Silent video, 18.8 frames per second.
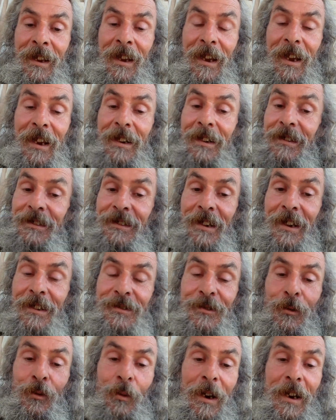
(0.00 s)
And as
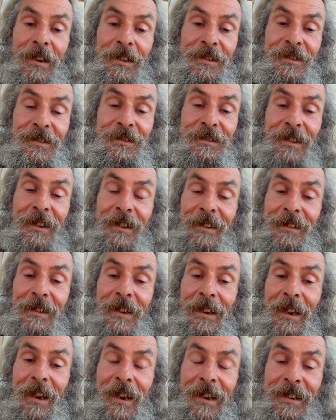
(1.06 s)
always,
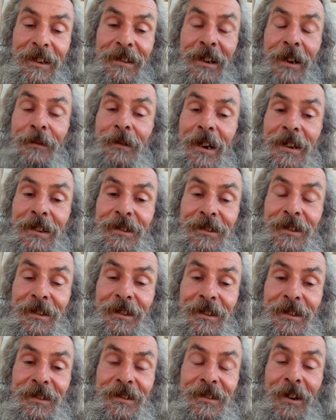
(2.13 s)
any
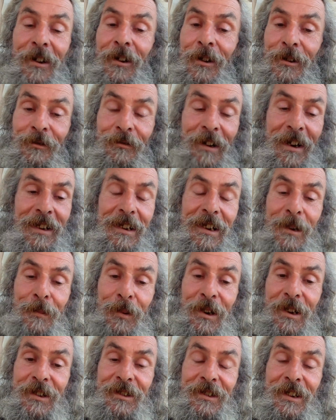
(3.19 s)
donations are greatly
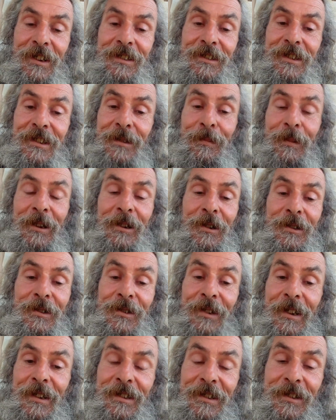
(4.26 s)
appreciated, because
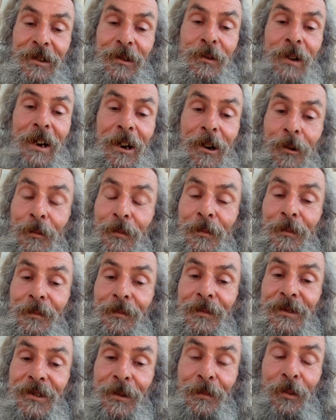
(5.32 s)
they do help
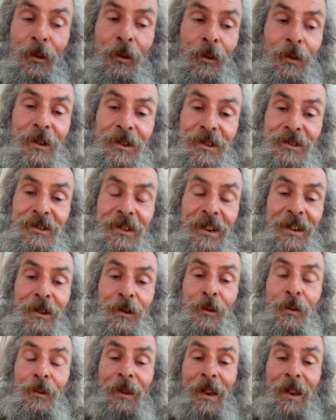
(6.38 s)
support this channel.